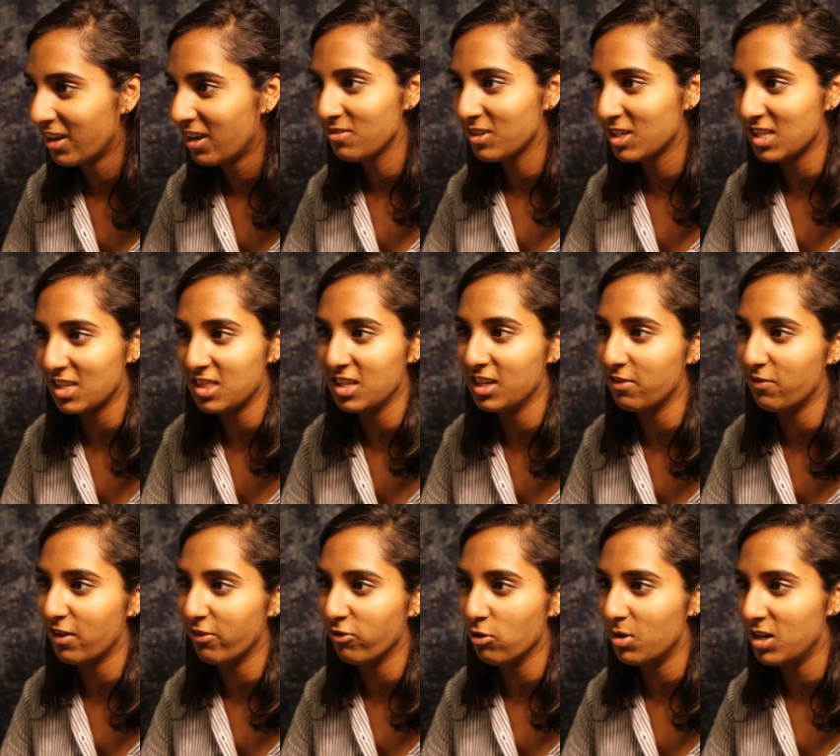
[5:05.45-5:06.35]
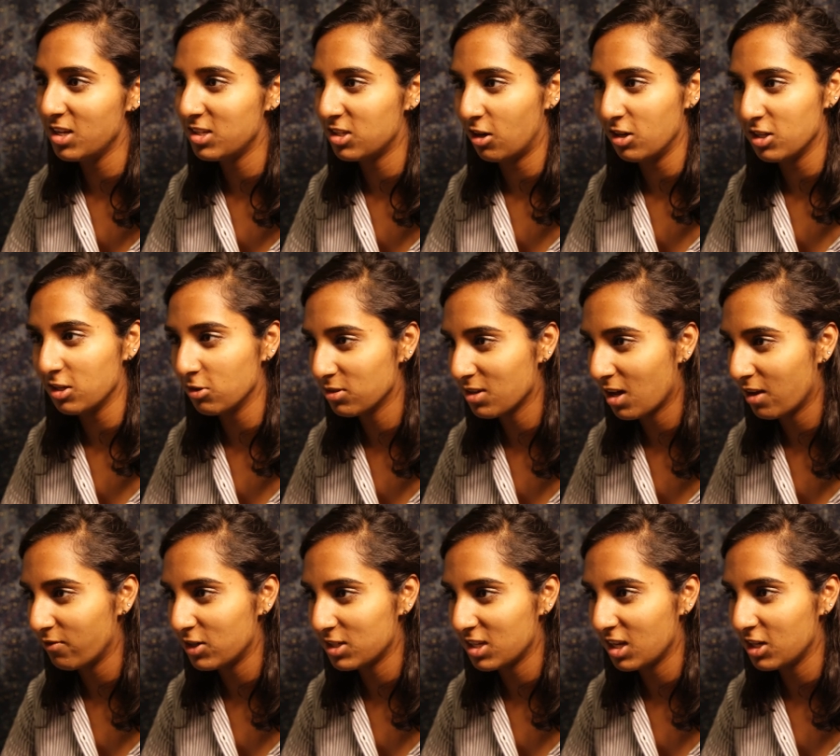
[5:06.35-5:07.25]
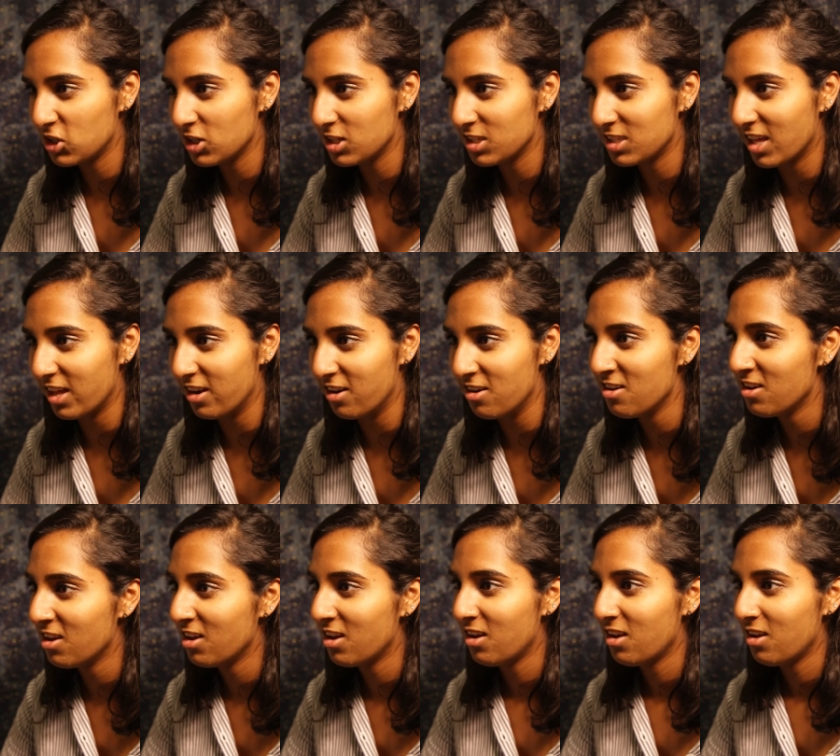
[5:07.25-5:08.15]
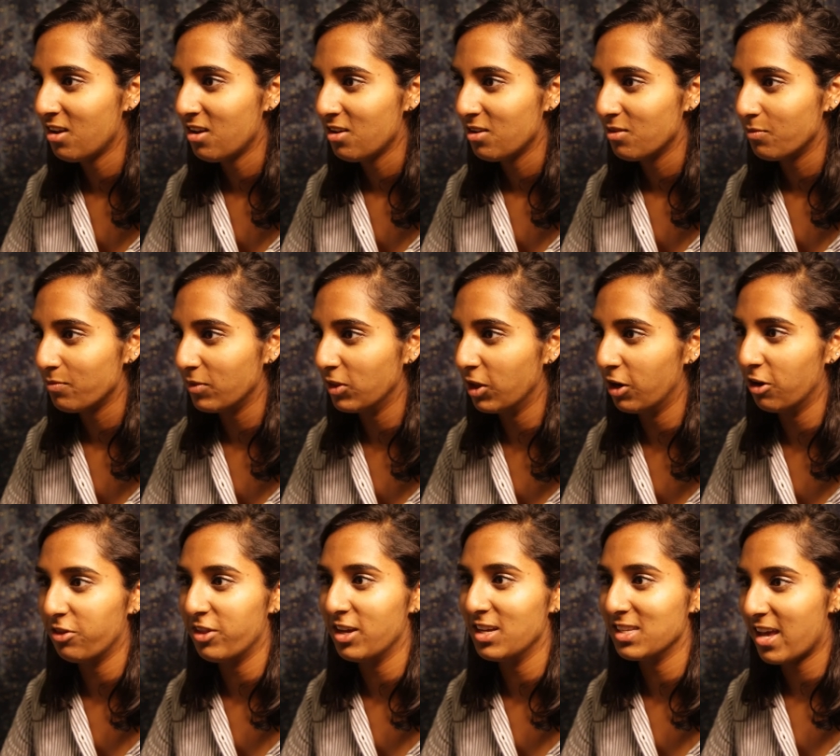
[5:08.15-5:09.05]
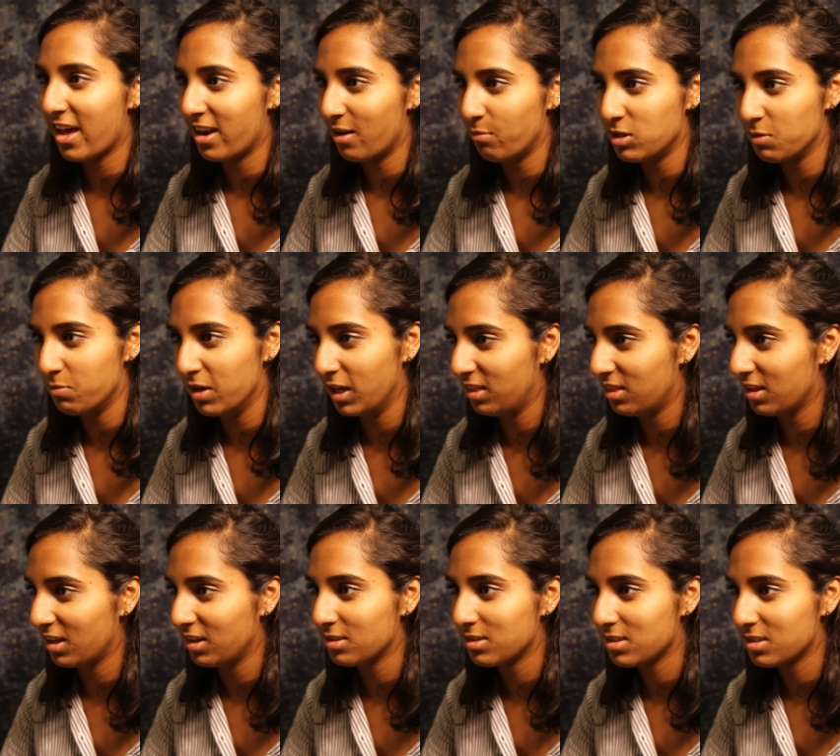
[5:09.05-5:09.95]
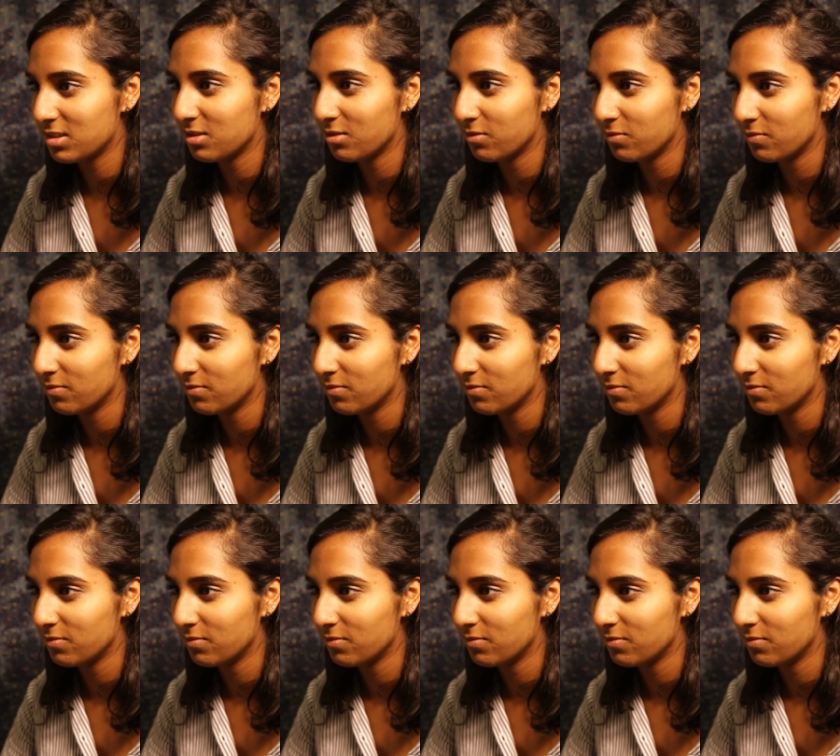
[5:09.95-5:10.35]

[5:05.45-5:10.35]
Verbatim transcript: Because I think if everybody starts those conversations, then little things add up to big things